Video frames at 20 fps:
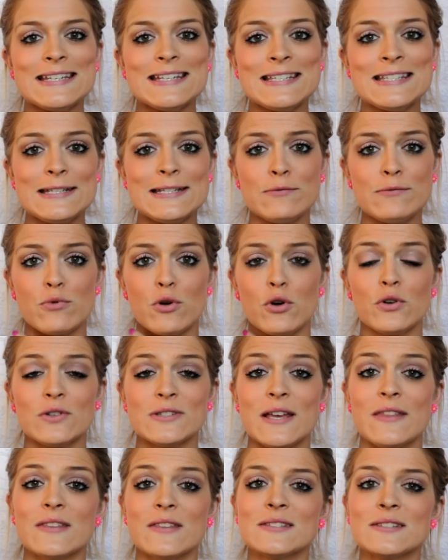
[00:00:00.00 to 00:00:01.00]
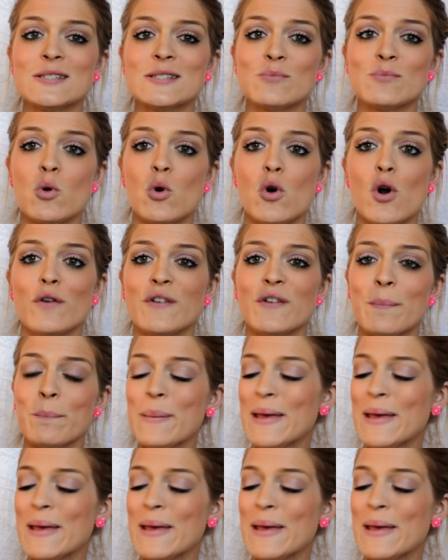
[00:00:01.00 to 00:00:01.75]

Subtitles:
Indie Rose, and this is more of a